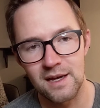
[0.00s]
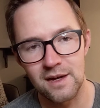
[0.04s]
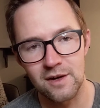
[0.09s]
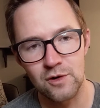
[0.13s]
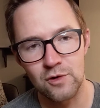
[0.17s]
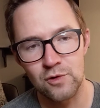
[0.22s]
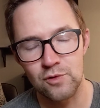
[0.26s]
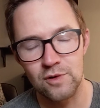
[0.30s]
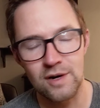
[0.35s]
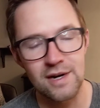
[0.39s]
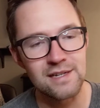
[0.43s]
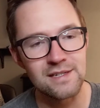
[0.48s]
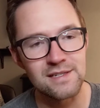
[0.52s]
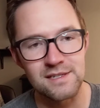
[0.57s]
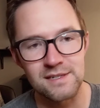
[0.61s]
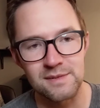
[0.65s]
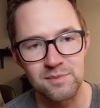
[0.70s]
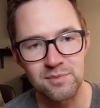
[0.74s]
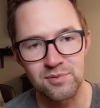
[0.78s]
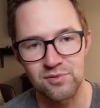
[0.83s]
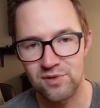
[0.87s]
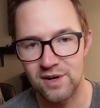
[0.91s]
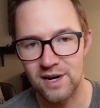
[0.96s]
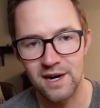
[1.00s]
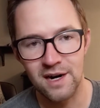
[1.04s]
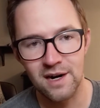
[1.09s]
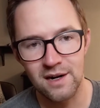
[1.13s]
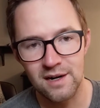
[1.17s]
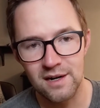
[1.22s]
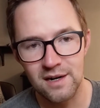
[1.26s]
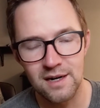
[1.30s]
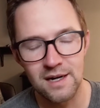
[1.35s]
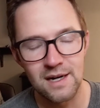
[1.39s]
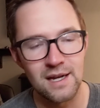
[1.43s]
crazy
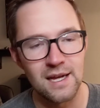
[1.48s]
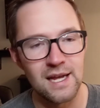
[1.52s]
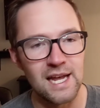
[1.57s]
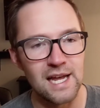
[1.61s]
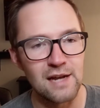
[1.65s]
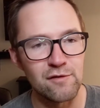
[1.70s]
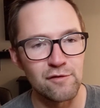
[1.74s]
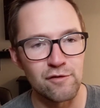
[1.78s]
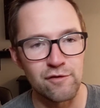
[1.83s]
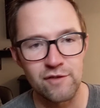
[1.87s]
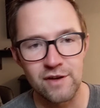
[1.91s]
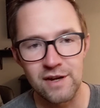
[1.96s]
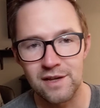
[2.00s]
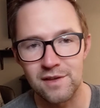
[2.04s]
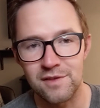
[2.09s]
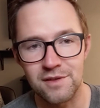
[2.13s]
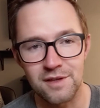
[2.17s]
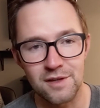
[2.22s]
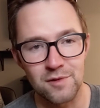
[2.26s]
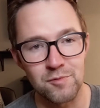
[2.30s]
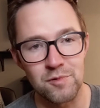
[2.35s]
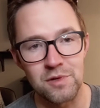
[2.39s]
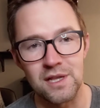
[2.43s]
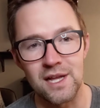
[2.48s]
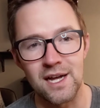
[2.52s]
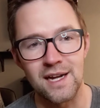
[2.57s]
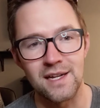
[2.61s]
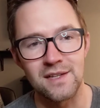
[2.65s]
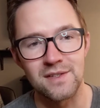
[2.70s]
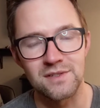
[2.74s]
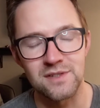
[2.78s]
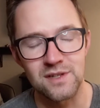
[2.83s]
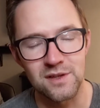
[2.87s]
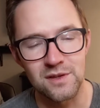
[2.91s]
prayer and faith and
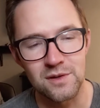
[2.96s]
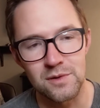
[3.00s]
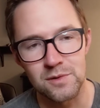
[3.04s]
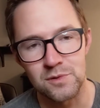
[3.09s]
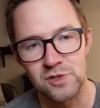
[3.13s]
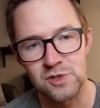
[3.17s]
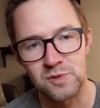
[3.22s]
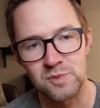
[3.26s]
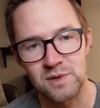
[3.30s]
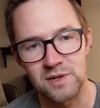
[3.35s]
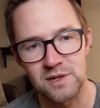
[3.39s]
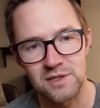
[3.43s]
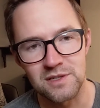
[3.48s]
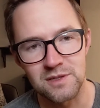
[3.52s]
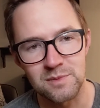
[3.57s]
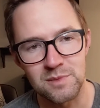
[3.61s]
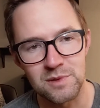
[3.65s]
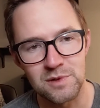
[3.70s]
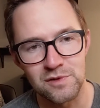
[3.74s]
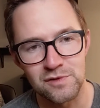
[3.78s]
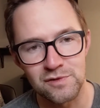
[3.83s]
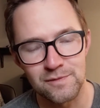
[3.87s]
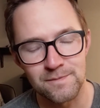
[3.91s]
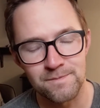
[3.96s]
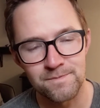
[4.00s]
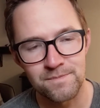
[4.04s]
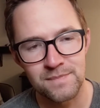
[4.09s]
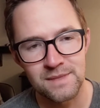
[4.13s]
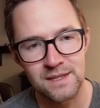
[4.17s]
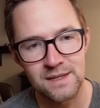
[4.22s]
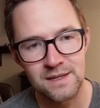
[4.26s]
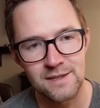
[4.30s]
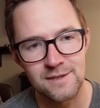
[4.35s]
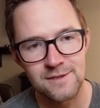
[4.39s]
reliance on the Holy Spirit to move.
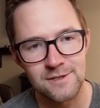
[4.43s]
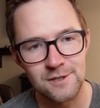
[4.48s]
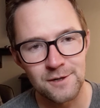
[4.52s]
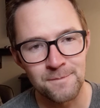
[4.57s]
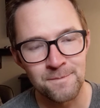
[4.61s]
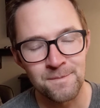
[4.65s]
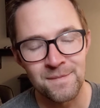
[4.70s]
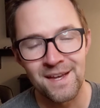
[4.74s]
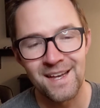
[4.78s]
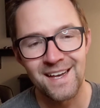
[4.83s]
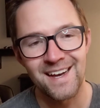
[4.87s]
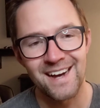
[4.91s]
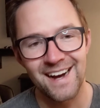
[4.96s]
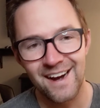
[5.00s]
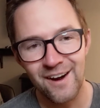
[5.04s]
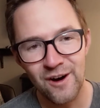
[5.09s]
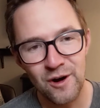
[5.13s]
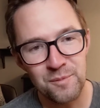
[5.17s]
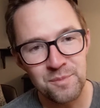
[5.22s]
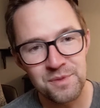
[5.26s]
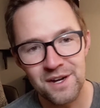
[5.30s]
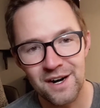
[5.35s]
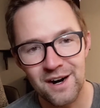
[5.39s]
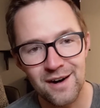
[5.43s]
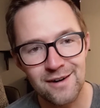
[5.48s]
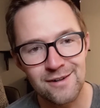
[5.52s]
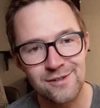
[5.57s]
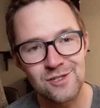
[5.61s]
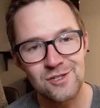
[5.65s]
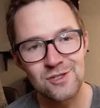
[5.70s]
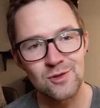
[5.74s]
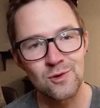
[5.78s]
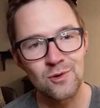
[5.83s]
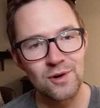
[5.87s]
So I hope that our
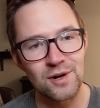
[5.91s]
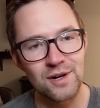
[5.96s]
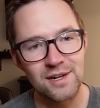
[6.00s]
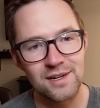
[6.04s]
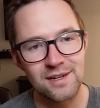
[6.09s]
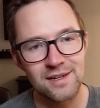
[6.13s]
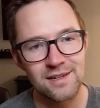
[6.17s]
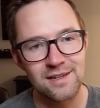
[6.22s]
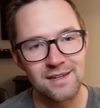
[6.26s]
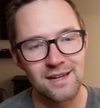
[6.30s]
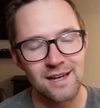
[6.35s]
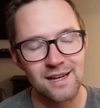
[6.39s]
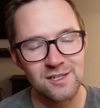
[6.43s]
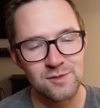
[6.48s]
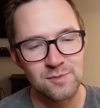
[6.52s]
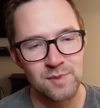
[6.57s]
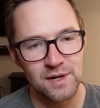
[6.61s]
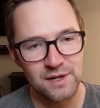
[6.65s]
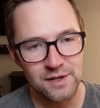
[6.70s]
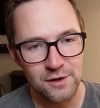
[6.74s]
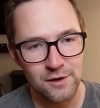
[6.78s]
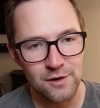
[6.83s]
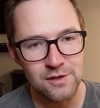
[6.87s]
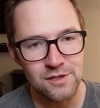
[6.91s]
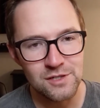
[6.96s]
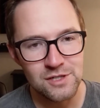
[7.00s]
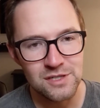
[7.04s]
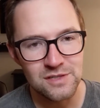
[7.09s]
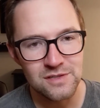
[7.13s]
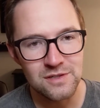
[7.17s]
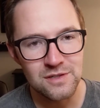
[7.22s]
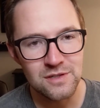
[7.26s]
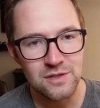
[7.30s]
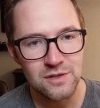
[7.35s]
story has been
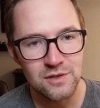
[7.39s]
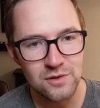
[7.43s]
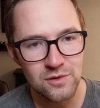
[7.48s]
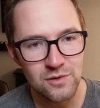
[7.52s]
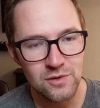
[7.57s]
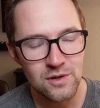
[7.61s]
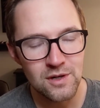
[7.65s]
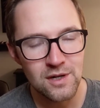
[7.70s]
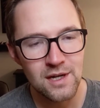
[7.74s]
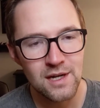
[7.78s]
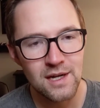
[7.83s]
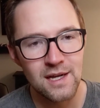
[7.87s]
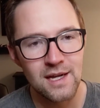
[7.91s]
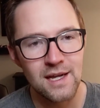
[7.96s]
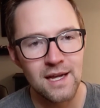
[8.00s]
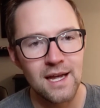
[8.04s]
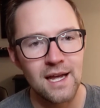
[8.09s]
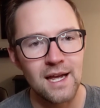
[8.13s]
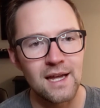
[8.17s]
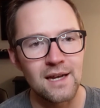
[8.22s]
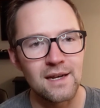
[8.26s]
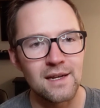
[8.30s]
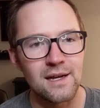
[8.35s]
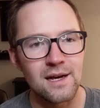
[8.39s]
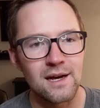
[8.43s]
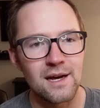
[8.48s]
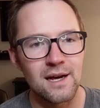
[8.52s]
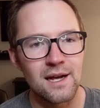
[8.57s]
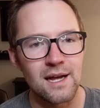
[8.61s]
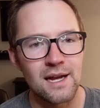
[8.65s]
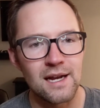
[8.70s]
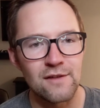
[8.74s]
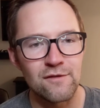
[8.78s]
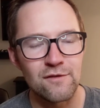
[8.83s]
encouraging to you. And
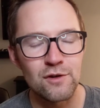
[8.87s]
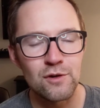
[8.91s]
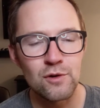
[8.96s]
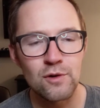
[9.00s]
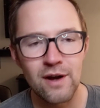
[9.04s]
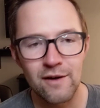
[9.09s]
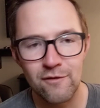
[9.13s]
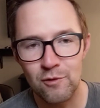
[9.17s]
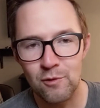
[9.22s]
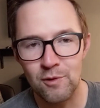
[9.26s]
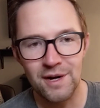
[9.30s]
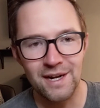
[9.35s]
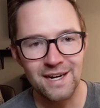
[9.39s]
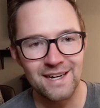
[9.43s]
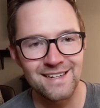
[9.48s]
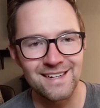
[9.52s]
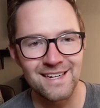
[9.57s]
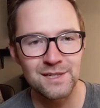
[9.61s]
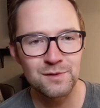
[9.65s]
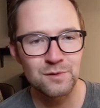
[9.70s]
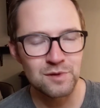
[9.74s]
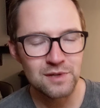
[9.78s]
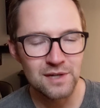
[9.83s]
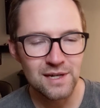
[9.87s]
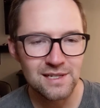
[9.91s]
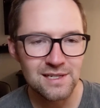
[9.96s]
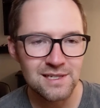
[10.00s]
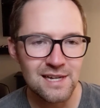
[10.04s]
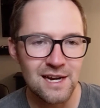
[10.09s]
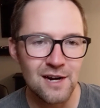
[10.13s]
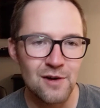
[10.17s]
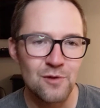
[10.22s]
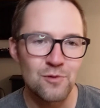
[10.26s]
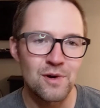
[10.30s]
if you ever want to connect with
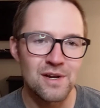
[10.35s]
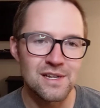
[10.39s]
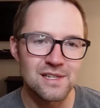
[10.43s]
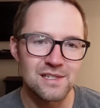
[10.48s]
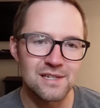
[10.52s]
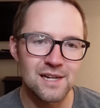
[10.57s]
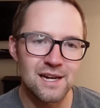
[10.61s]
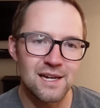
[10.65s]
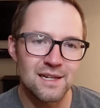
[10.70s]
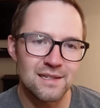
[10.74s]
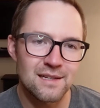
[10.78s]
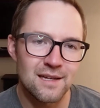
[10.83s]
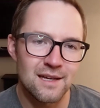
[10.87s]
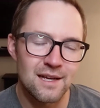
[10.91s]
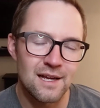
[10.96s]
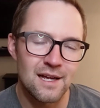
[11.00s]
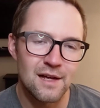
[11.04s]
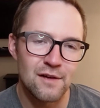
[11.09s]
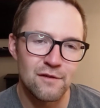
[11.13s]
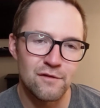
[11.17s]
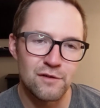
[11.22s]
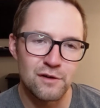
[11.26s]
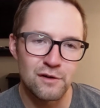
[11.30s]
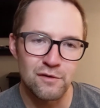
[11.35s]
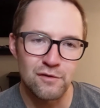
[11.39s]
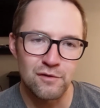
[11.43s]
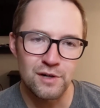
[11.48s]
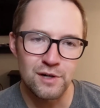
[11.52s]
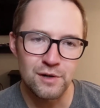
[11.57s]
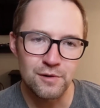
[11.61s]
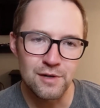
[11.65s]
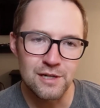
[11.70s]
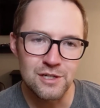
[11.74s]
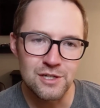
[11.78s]
us at Resonate, feel free
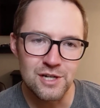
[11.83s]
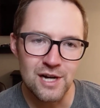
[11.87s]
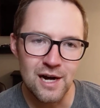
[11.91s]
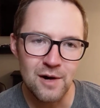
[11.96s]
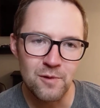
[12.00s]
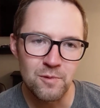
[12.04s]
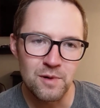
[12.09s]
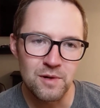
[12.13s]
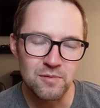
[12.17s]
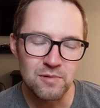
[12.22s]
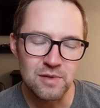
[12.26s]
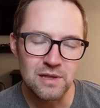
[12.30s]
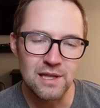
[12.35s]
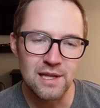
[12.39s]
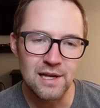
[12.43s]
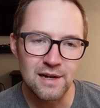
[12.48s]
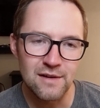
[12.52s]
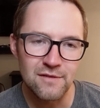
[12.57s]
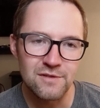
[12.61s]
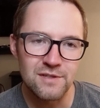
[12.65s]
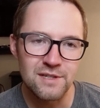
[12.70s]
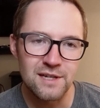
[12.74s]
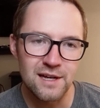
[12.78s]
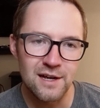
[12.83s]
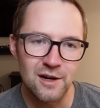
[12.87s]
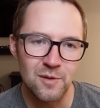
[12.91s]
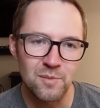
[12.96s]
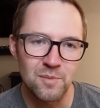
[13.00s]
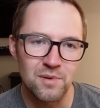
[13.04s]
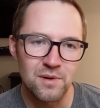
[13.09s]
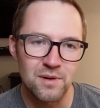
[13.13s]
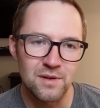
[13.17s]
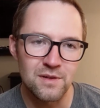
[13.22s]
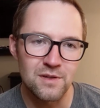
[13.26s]
to reach out. We would love to
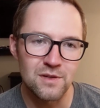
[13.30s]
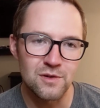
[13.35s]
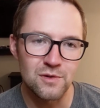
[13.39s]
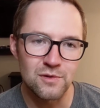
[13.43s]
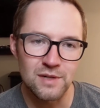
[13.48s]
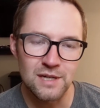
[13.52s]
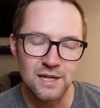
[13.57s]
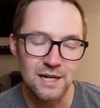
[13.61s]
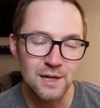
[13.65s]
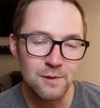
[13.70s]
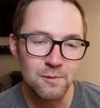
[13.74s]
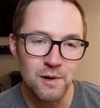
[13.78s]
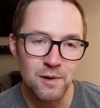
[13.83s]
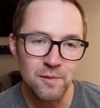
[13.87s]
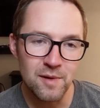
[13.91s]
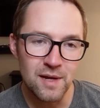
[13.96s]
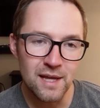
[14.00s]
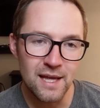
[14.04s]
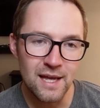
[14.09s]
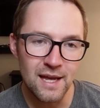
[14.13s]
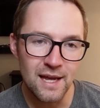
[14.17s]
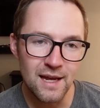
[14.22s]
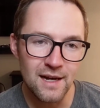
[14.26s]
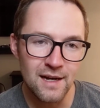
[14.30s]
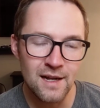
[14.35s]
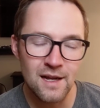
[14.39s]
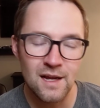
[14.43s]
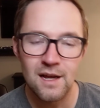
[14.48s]
help you in any way we can,